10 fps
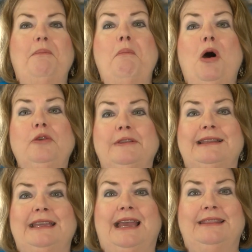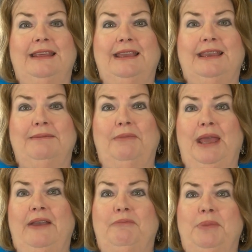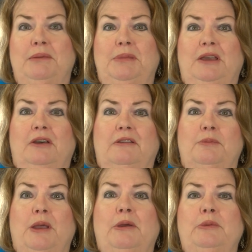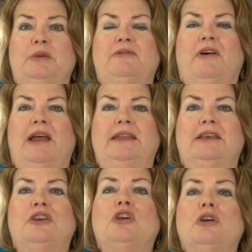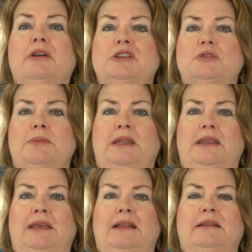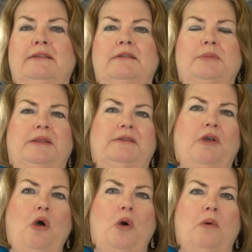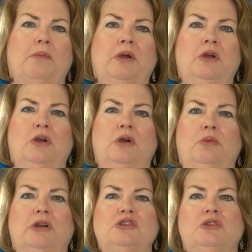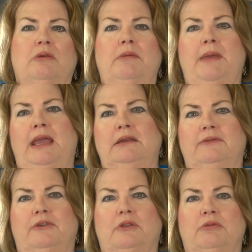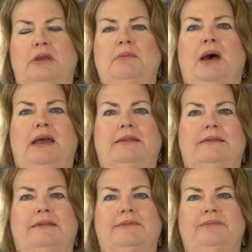Mostly, I think it may have been because Mary would find encouragement in Elizabeth's home, where she remained for 3 months.